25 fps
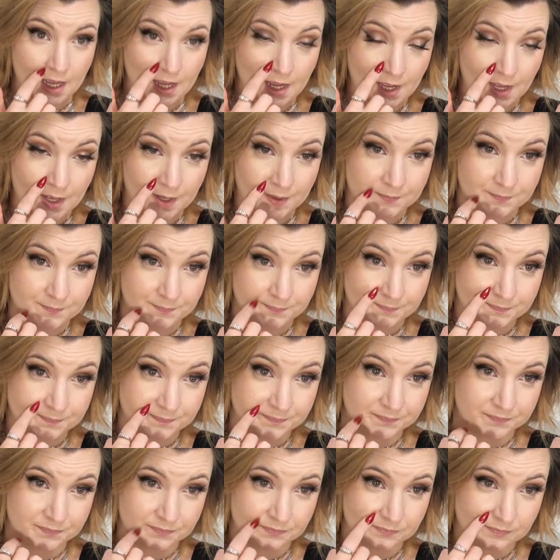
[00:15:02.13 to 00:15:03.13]
Um,
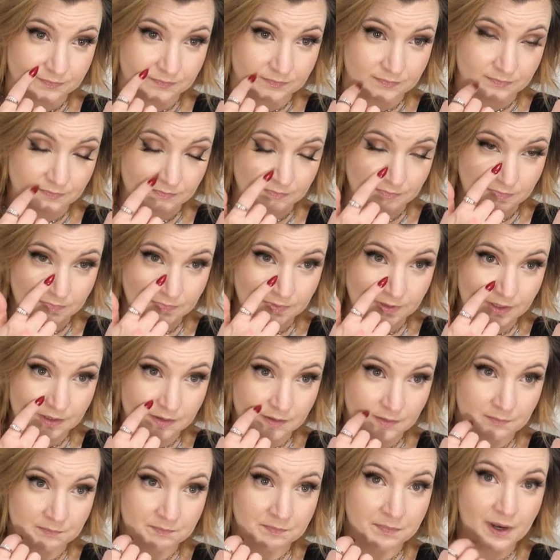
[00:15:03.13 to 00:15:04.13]

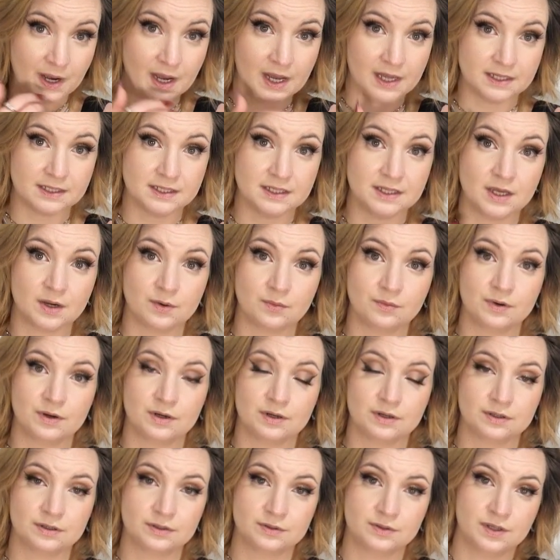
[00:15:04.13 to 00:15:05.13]
but there
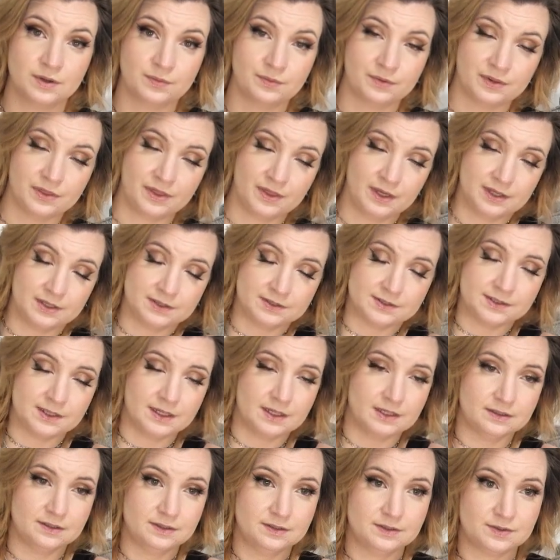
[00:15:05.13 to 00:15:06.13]
were, there were things
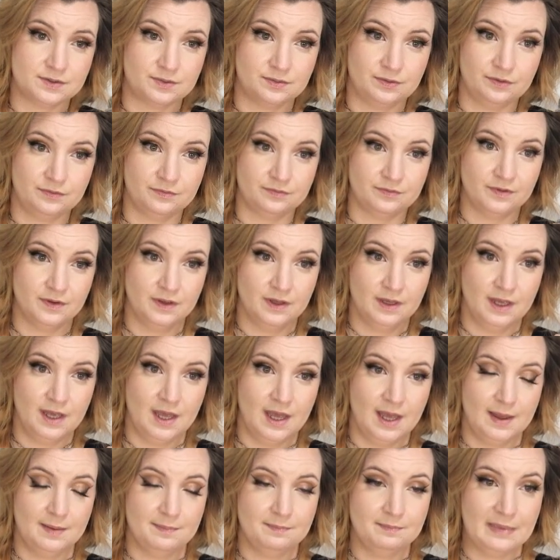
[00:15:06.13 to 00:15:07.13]
that sort of
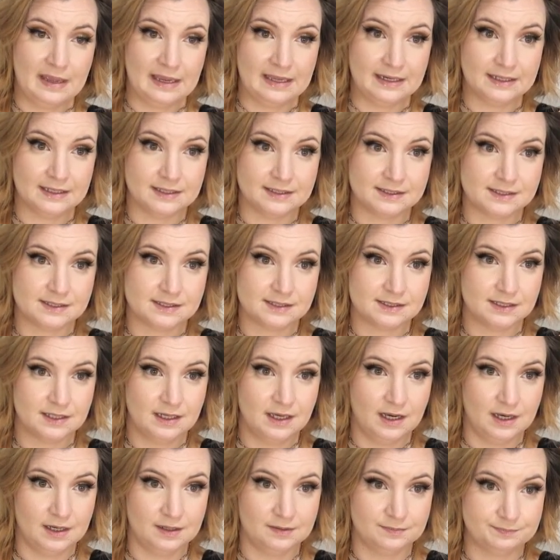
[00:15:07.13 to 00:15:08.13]
made it,
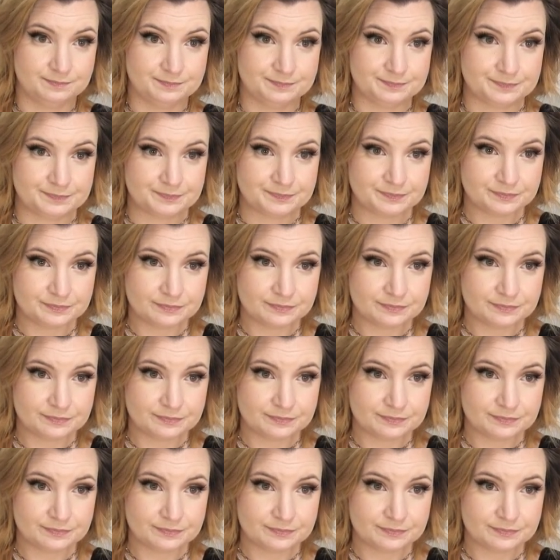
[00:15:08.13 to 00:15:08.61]
um,